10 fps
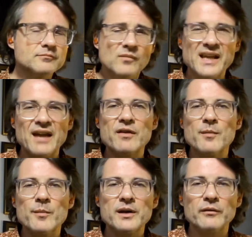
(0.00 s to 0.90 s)
Gave them
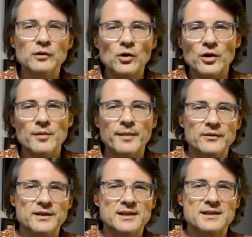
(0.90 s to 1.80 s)
a bit of lore
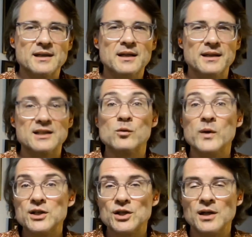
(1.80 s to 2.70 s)
about this
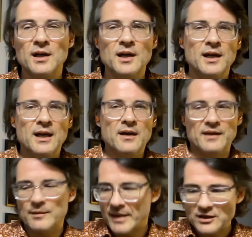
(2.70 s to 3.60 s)
witch.
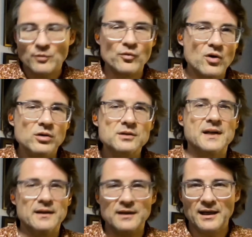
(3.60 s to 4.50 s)
They made some rolls
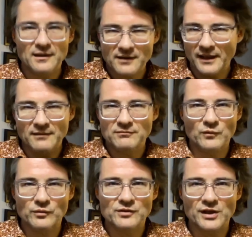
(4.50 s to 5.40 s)
and they
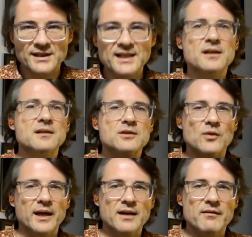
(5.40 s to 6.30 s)
succeeded, so
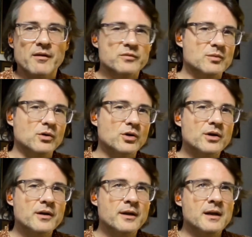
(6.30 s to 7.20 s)
I gave them some
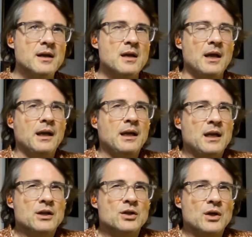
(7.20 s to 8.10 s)
lore.
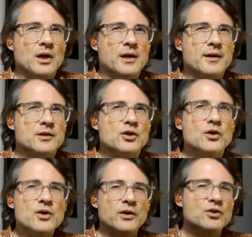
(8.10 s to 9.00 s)
So
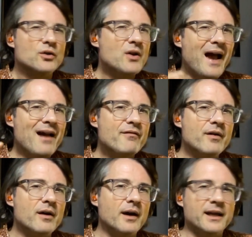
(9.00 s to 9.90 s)
you have
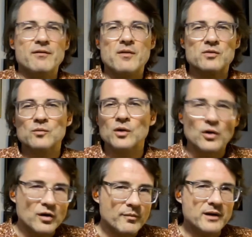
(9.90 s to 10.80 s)
I give them some
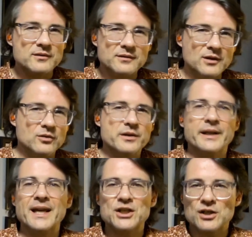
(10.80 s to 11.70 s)
lore about the
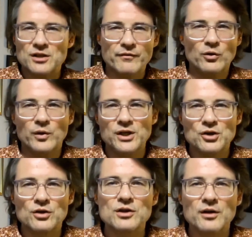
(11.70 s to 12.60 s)
legends of the
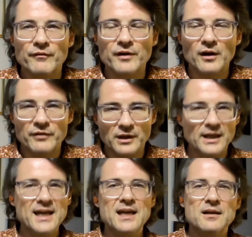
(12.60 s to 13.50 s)
creatures of the
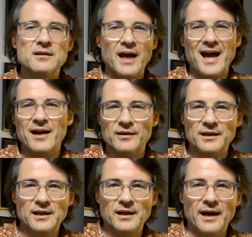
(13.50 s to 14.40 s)
lake, that
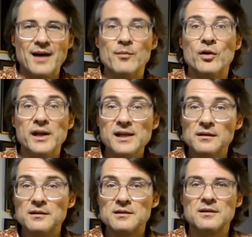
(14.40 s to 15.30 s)
the hammer
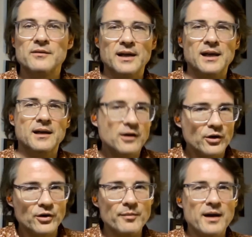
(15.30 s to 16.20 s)
eels they
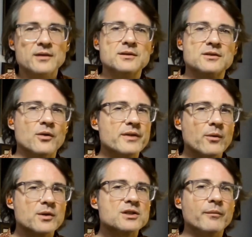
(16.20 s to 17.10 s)
heard about. So there
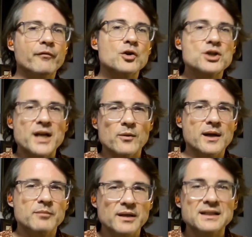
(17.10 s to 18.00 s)
was some
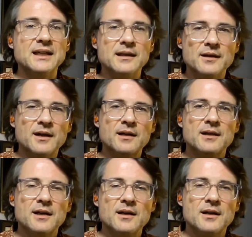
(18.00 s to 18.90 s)
foreshadowing building
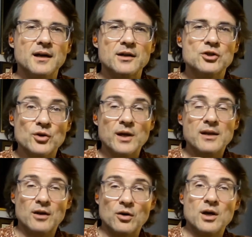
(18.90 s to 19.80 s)
during
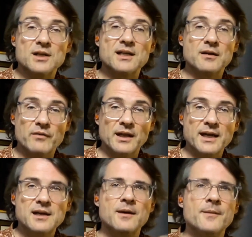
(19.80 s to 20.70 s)
the crossing of the
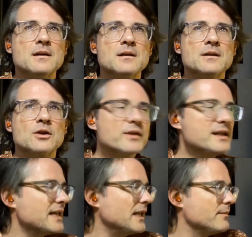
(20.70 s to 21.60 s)
lake. So
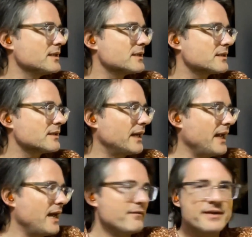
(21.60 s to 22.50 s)
these elements that I
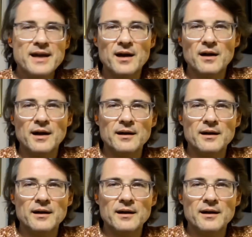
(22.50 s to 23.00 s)
have there,